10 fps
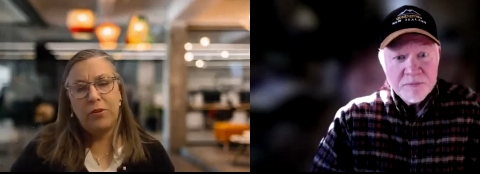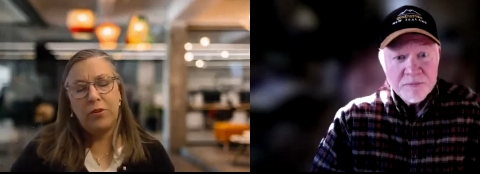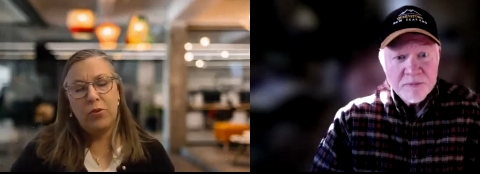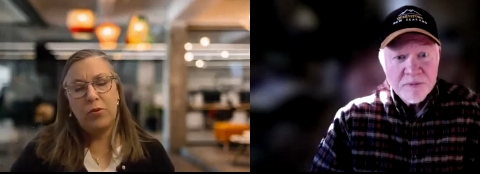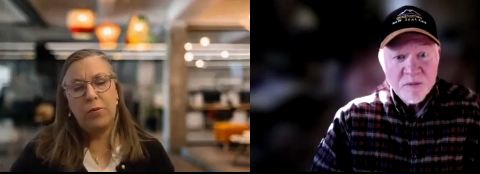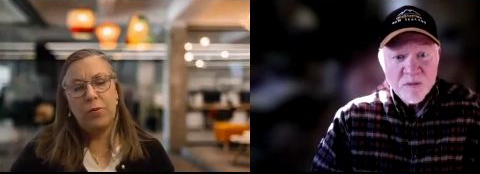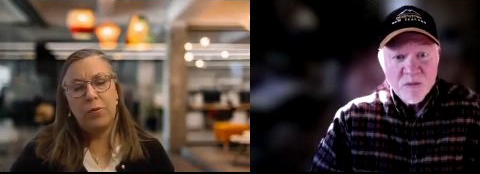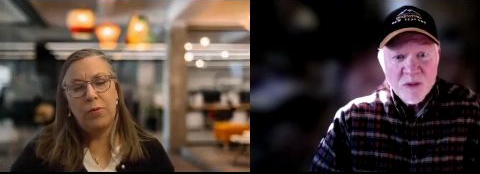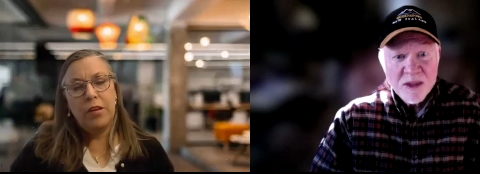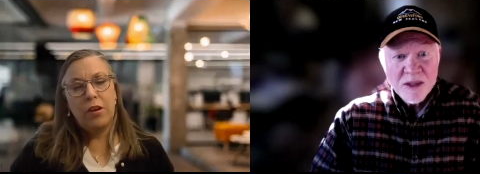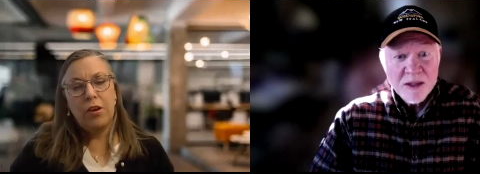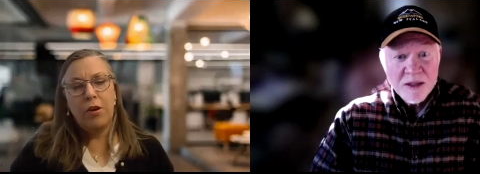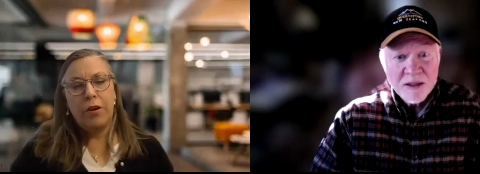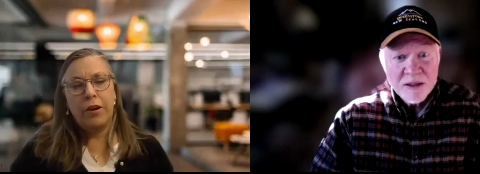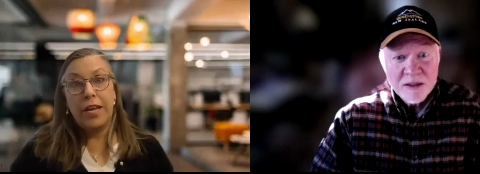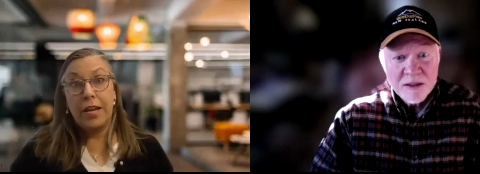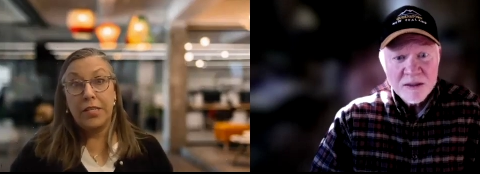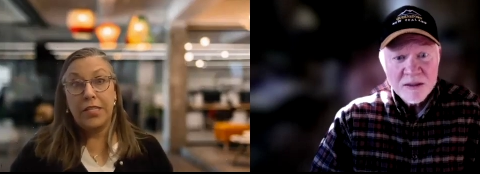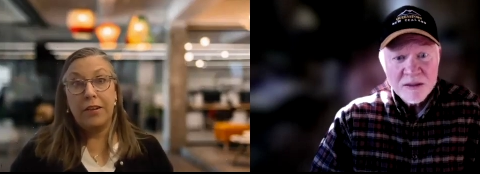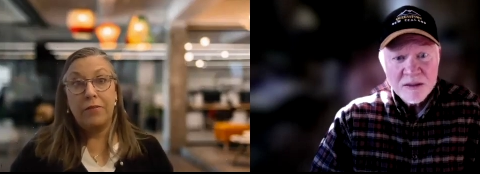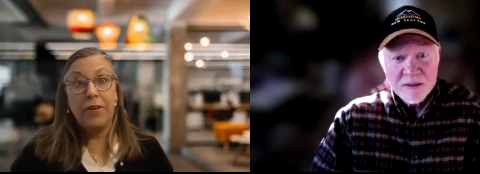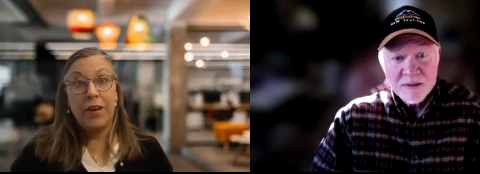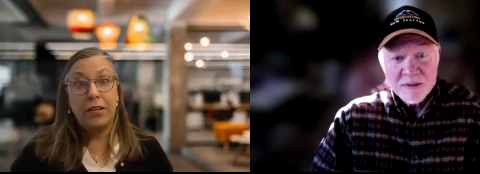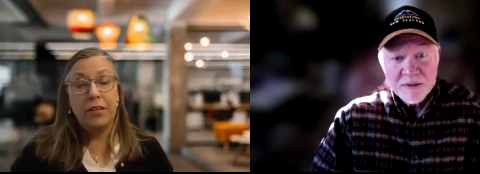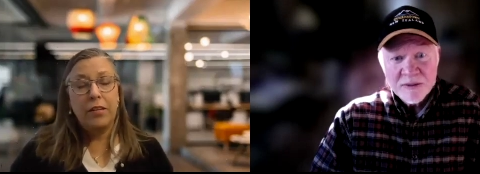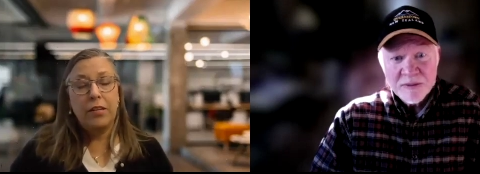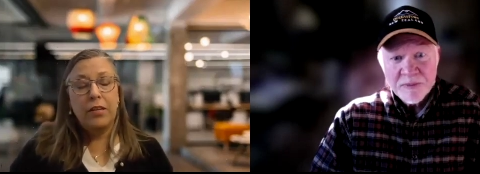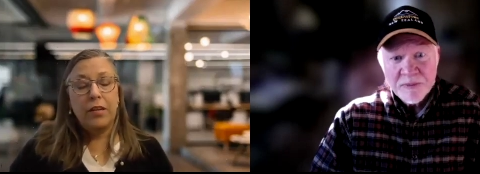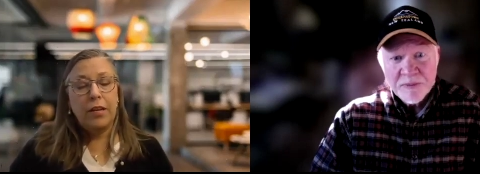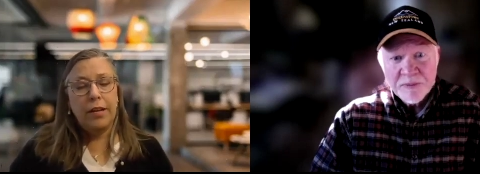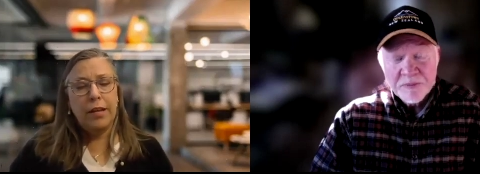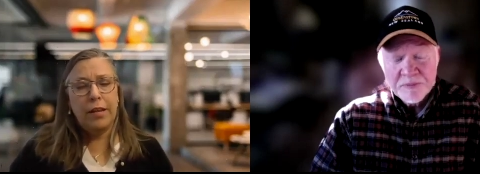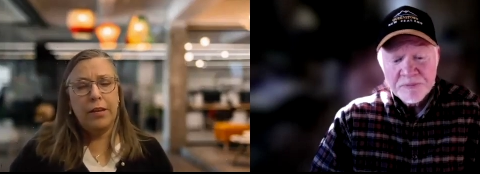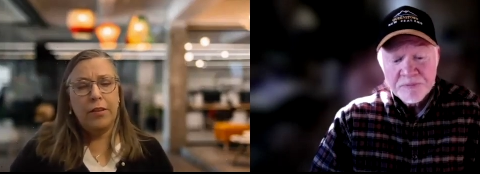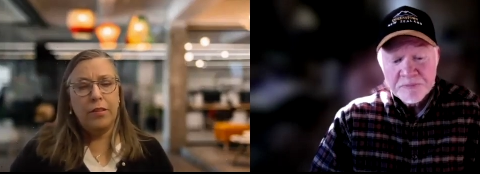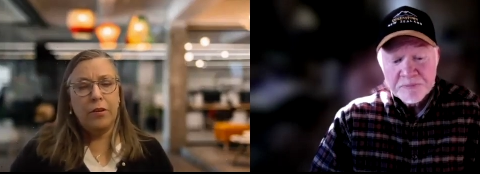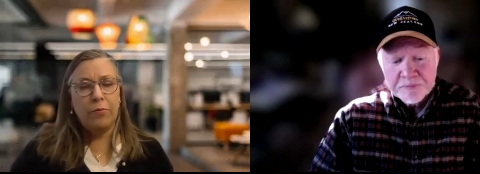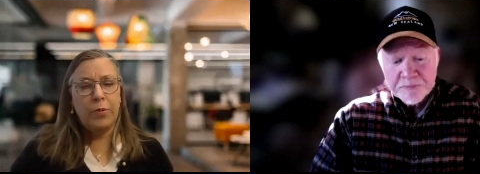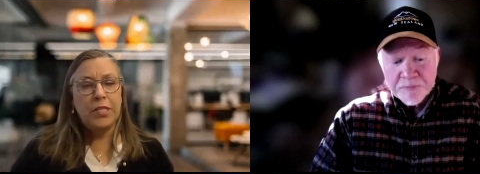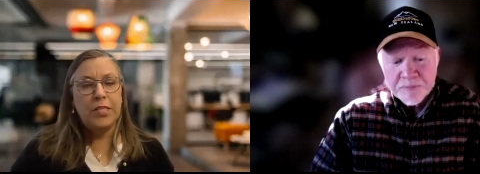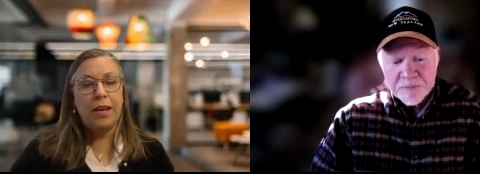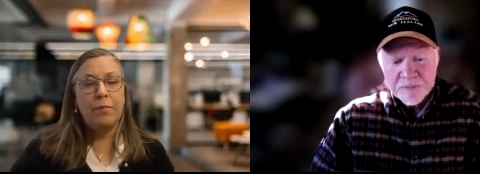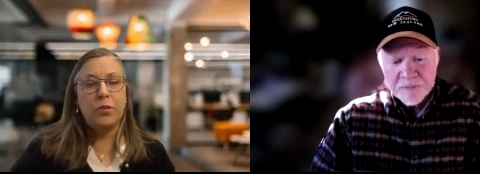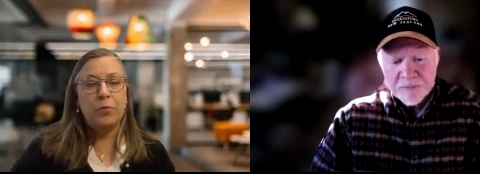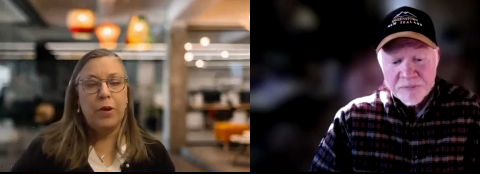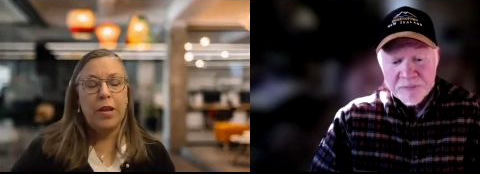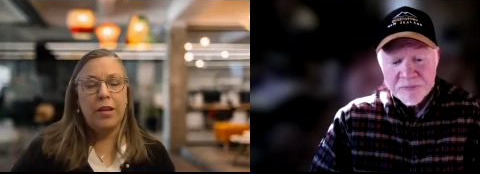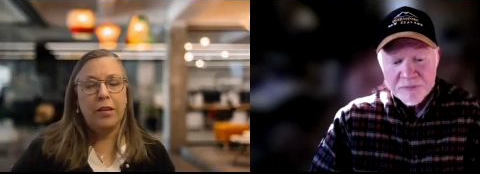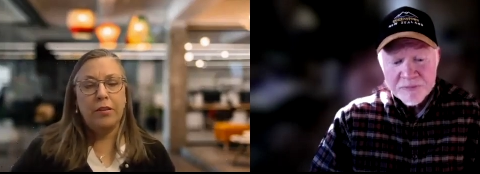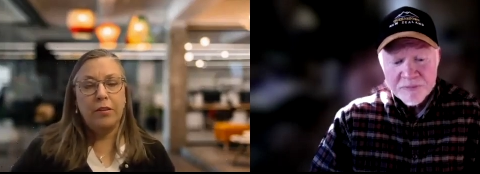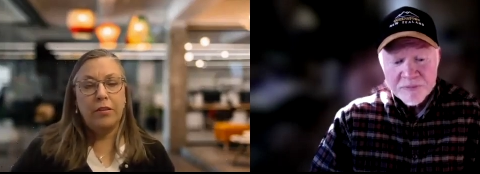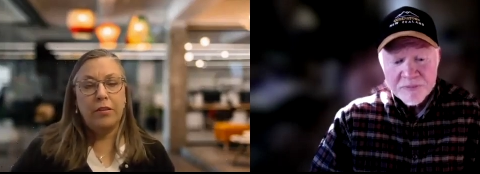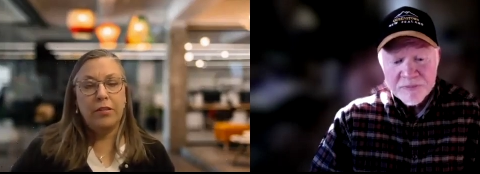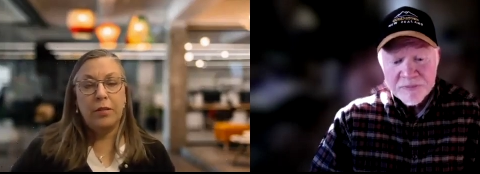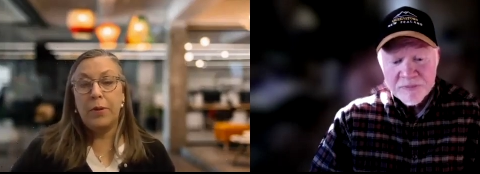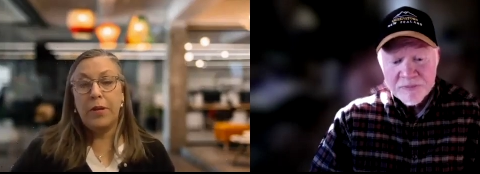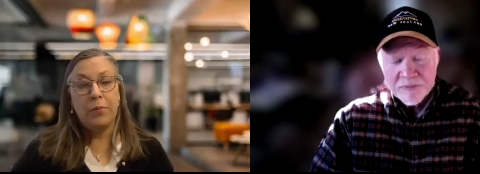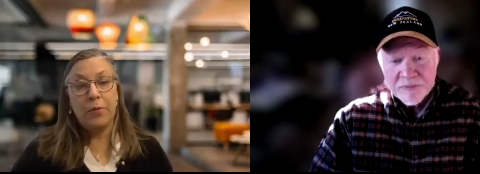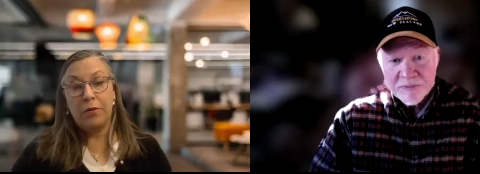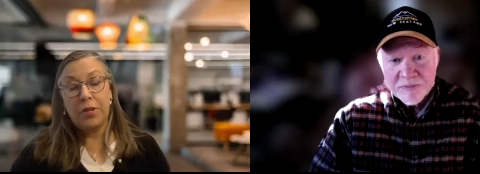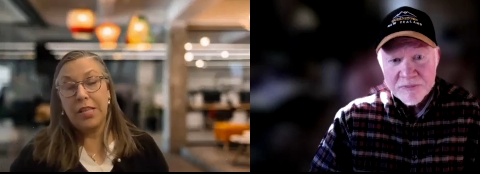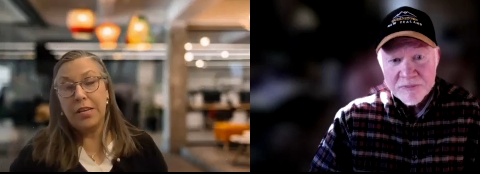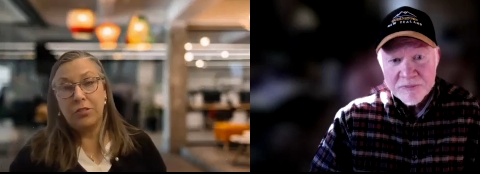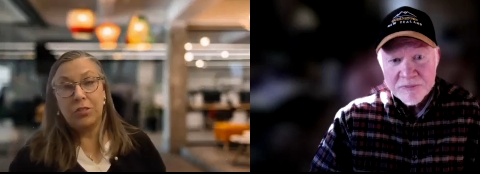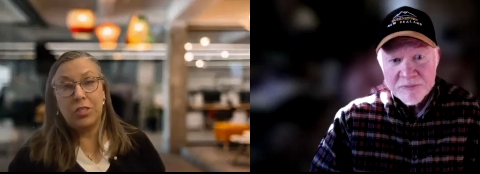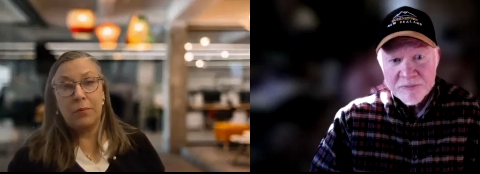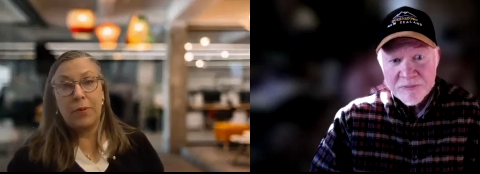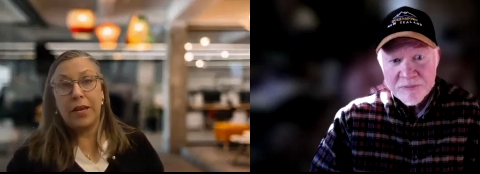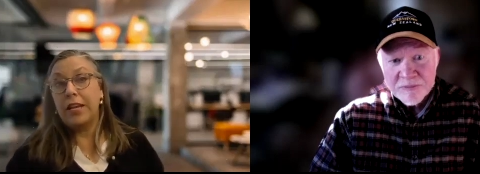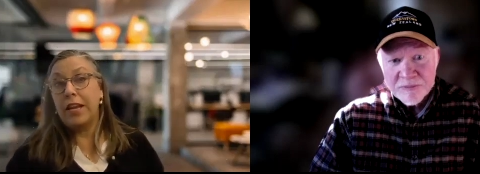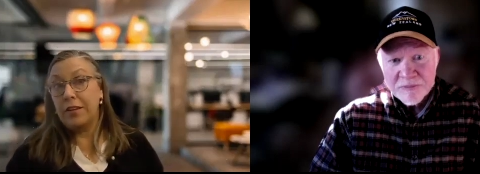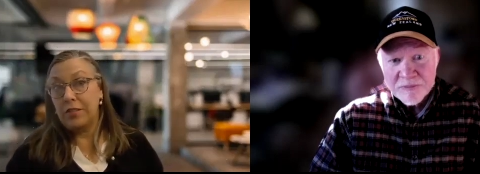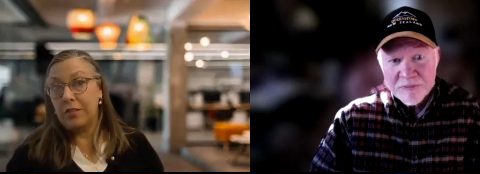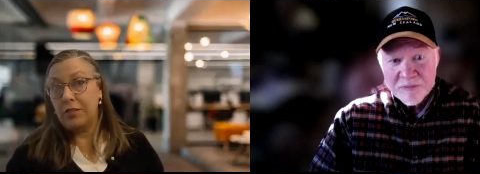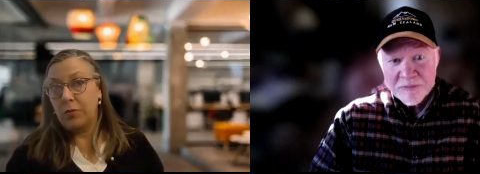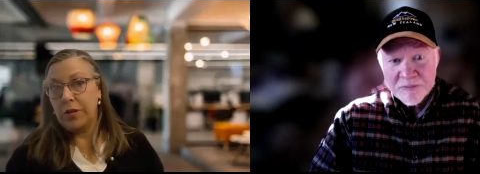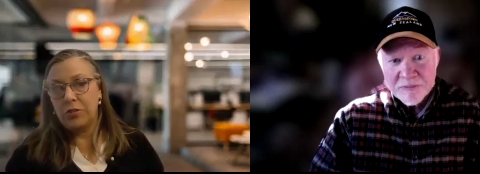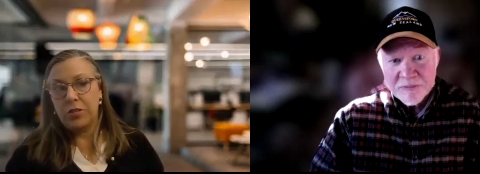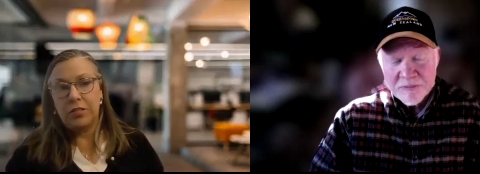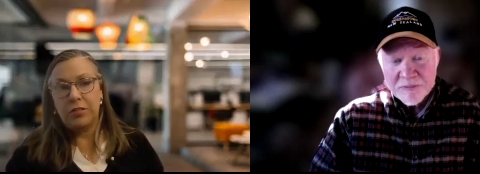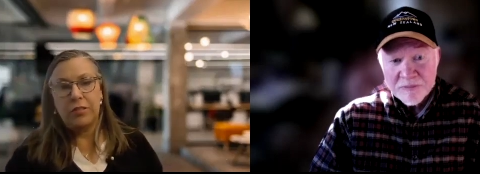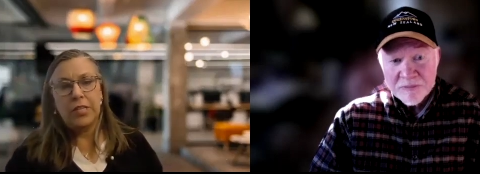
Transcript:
Speaker 1: who are gay identified. And there have been times when, depending upon relationship, I can ask these questions